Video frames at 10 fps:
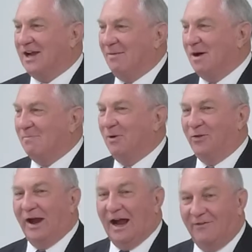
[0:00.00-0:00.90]
come up.
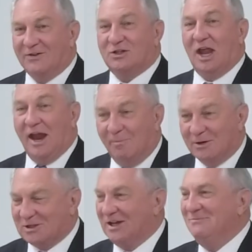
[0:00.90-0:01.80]
Brother Elvis
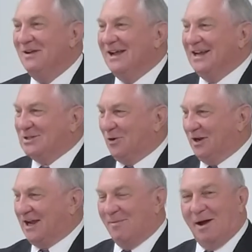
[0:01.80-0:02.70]
Emerson is
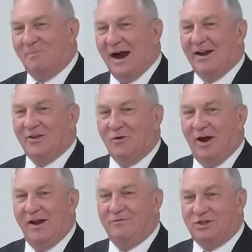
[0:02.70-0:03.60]
going to come up out of the
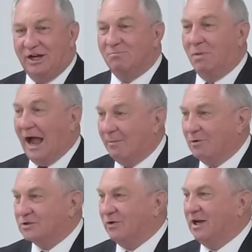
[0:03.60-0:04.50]
grave. Gene
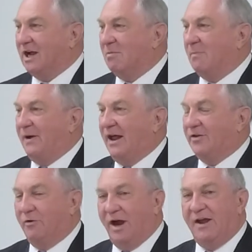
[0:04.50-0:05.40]
Blackburn's going to come up out of
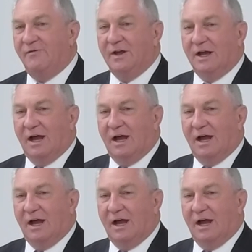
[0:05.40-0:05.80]
the grave.